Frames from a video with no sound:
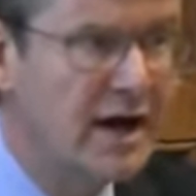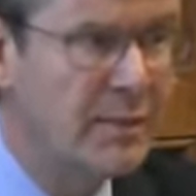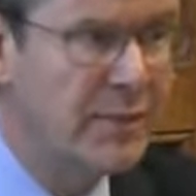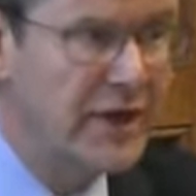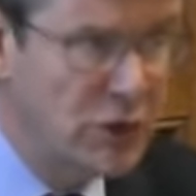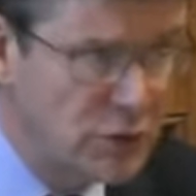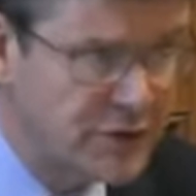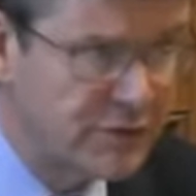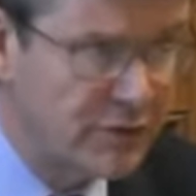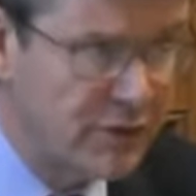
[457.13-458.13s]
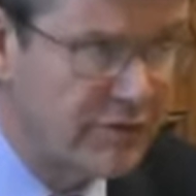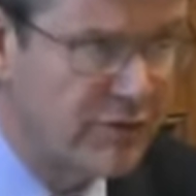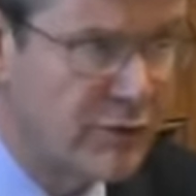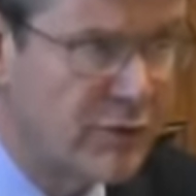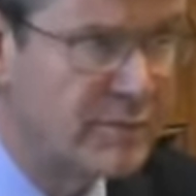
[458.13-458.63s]
be useful
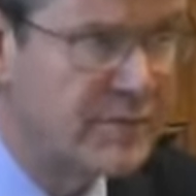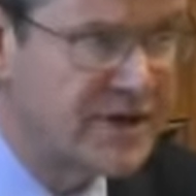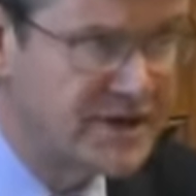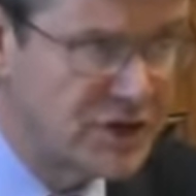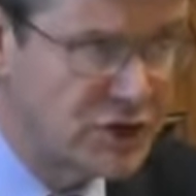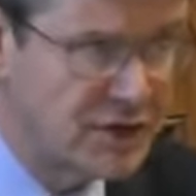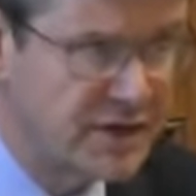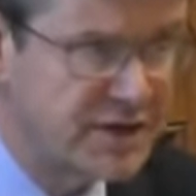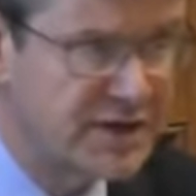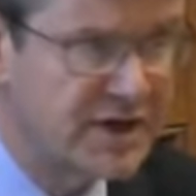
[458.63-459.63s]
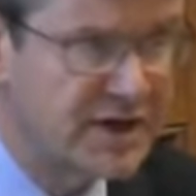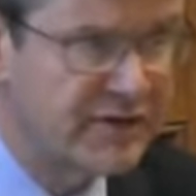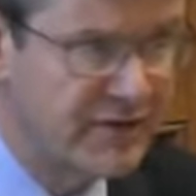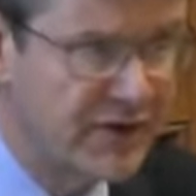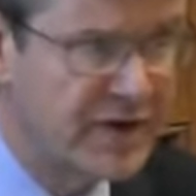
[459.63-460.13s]
for decisions
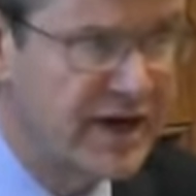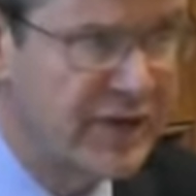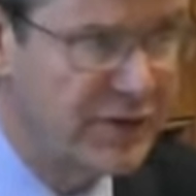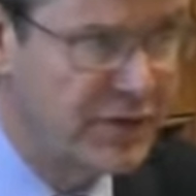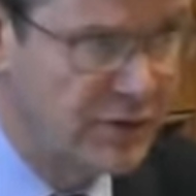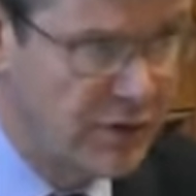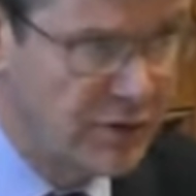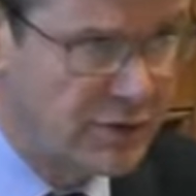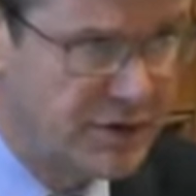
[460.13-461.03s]
further down the road.